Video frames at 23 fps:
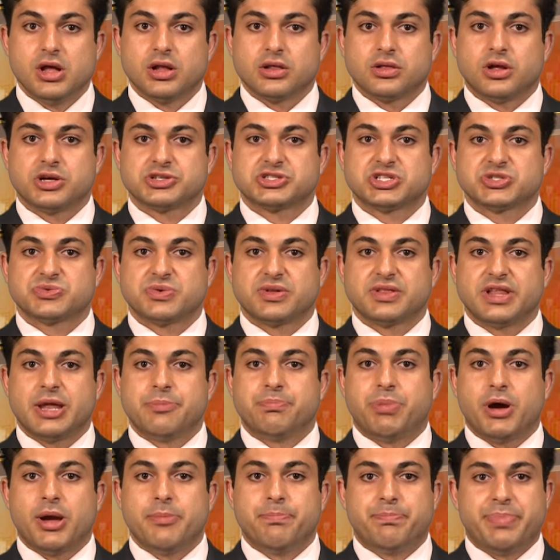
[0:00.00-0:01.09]
Losses were led
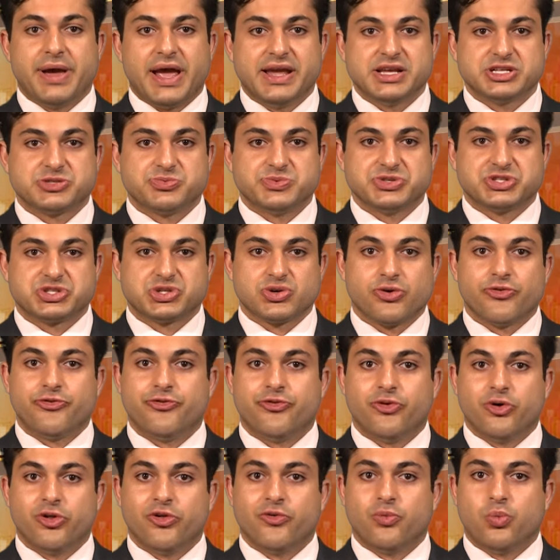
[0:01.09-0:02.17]
by banks, which saw a
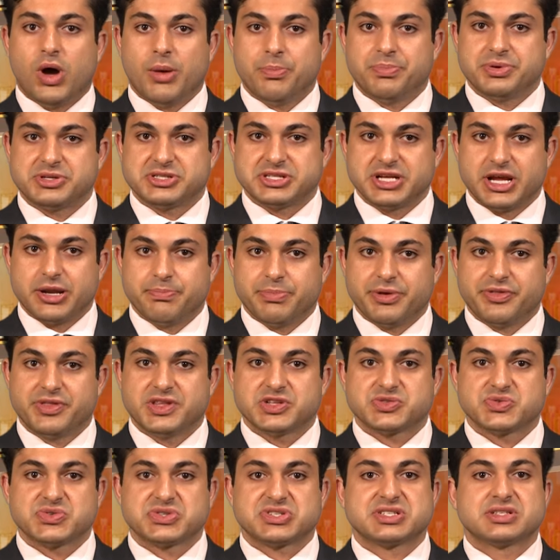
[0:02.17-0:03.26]
fall of 1%, but
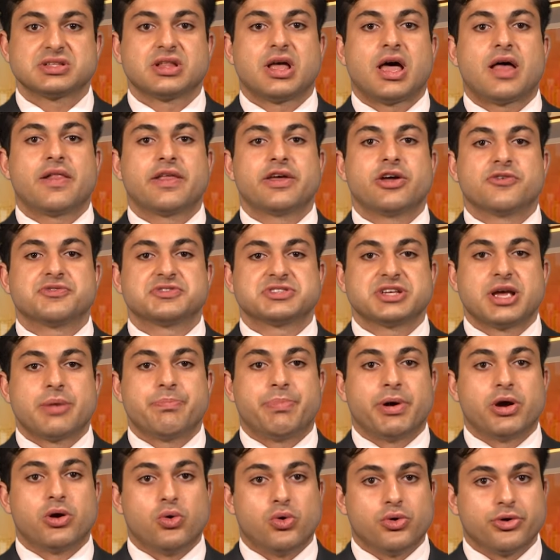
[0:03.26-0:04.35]
this was slightly offset
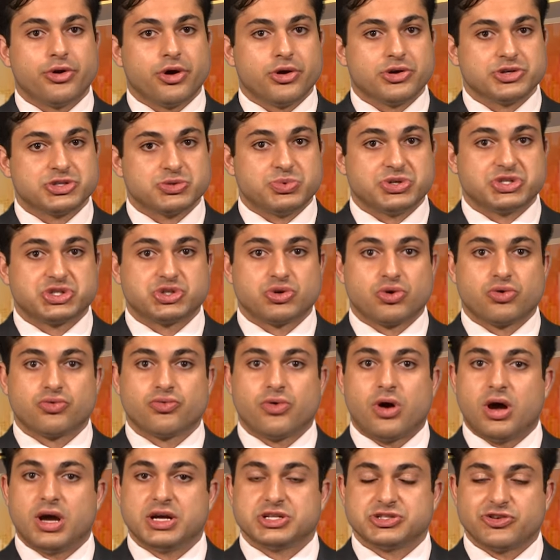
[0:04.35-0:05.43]
by autos, which saw a
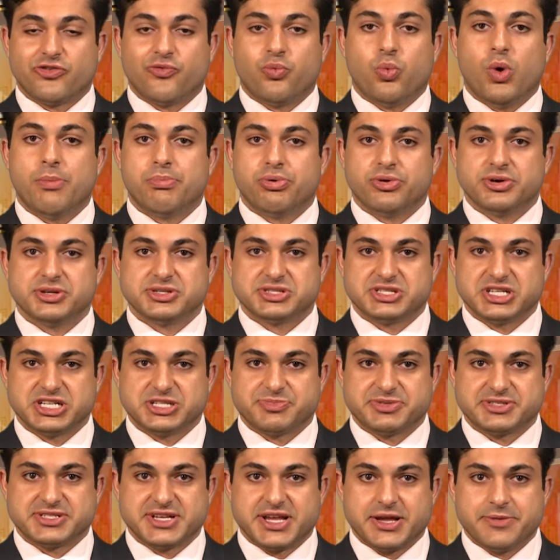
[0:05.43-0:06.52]
rise of
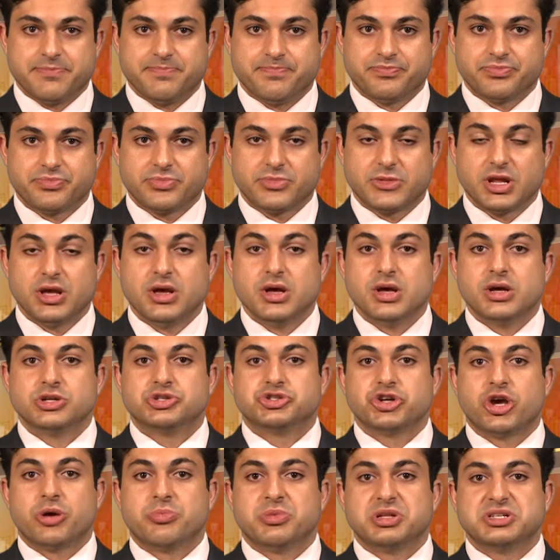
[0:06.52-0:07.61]
1.6%.
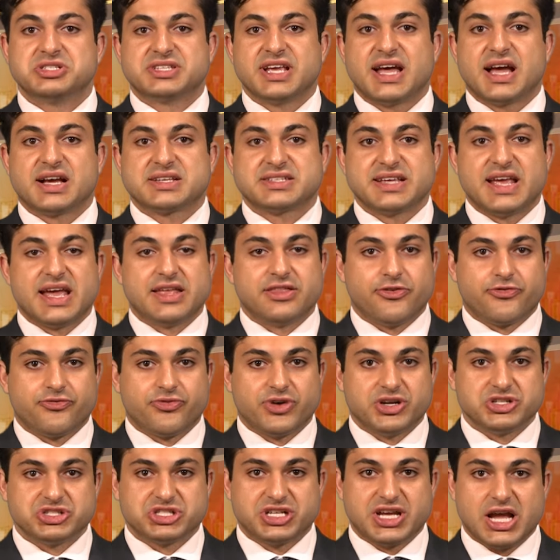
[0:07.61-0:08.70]
Germany's DAX and the
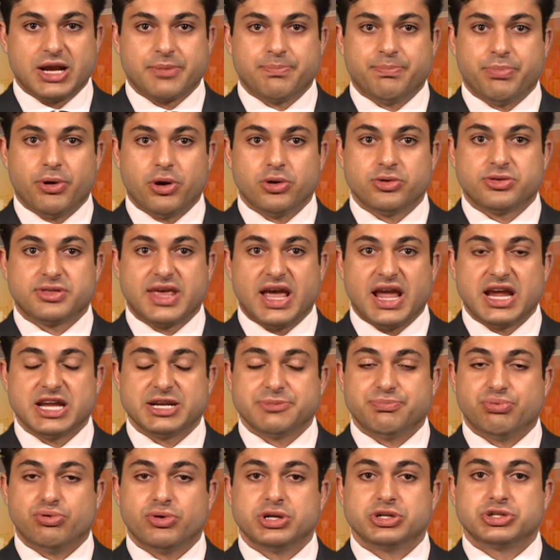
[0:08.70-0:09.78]
French CAC both
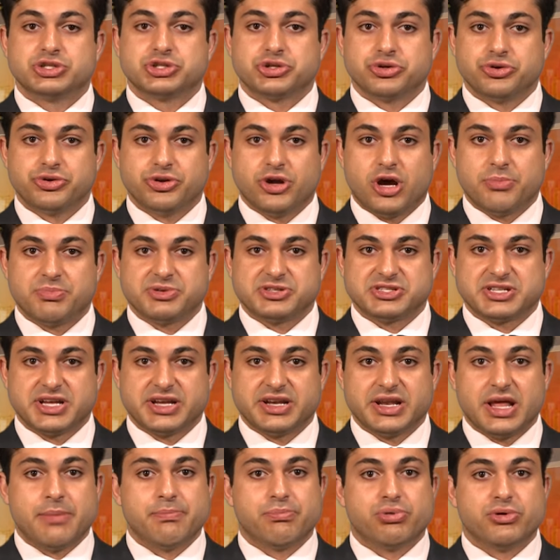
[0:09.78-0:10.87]
gained
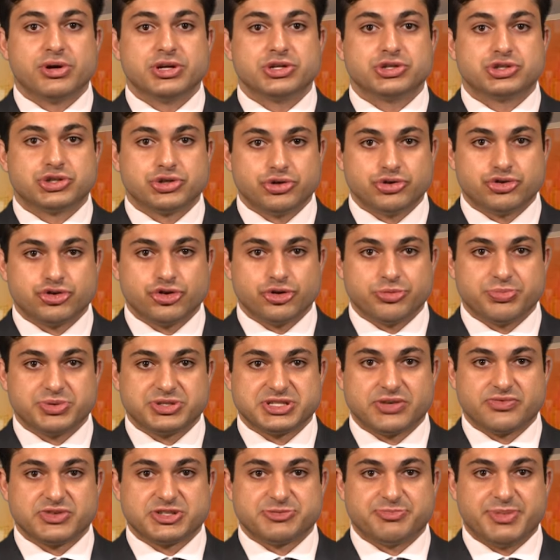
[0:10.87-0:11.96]
0.29% and
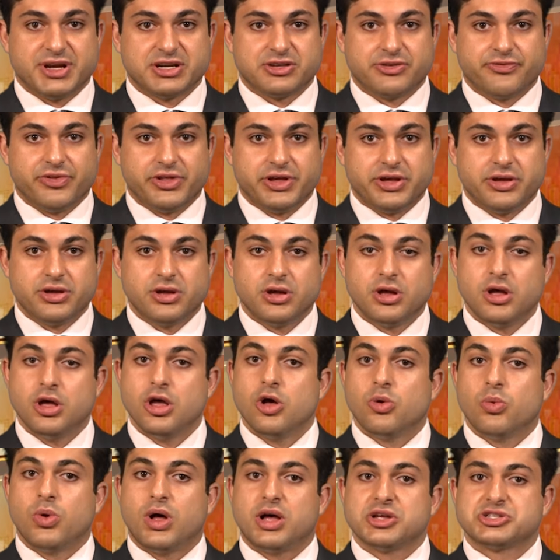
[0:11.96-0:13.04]
0.22% respectively,
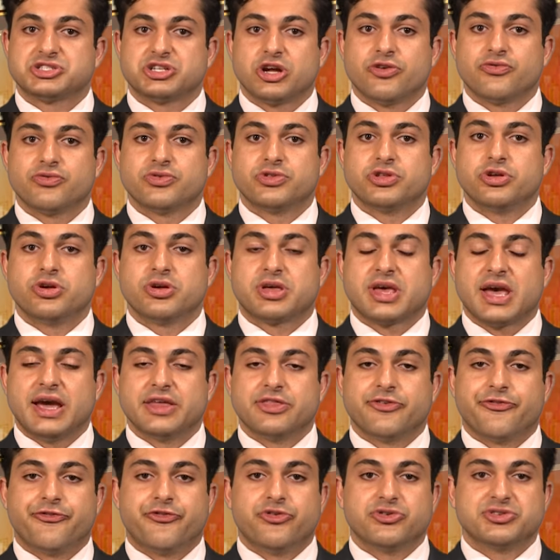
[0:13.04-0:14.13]
whilst over in the UK
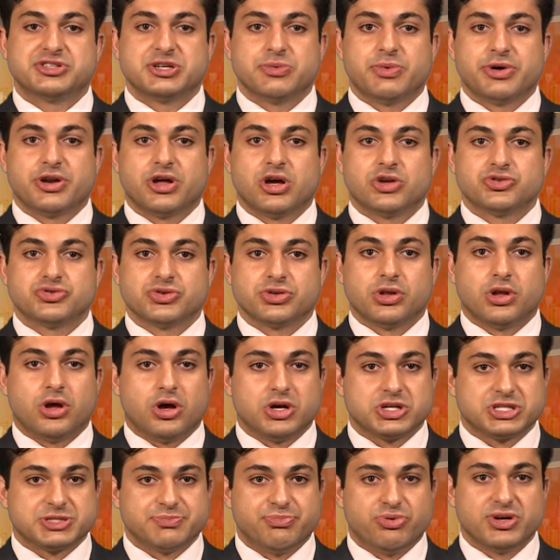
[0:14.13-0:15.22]
the FTSE 100
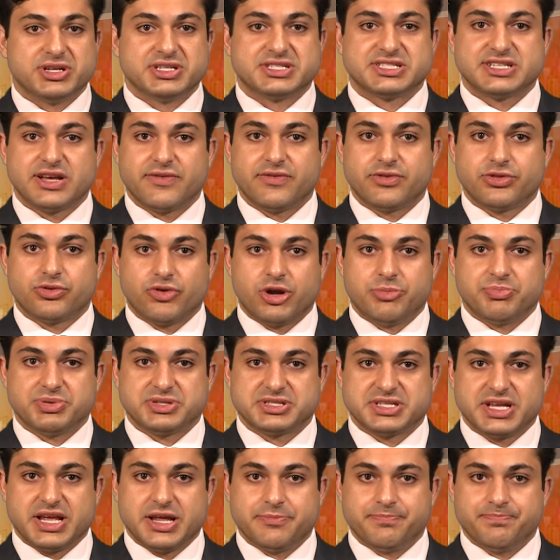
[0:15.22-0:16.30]
lost
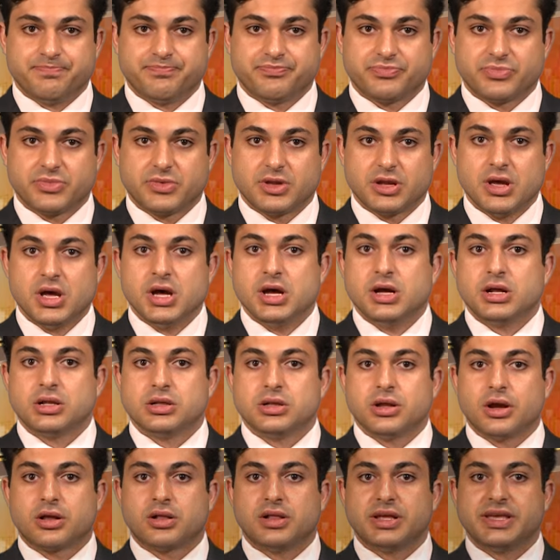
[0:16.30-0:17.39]
0.73%.
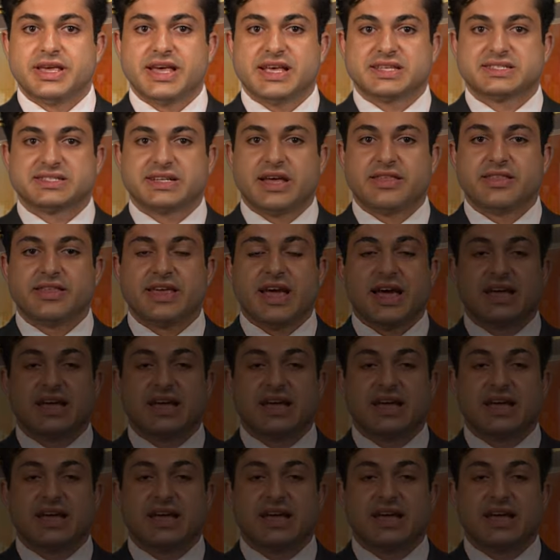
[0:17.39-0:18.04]
Locally yesterday the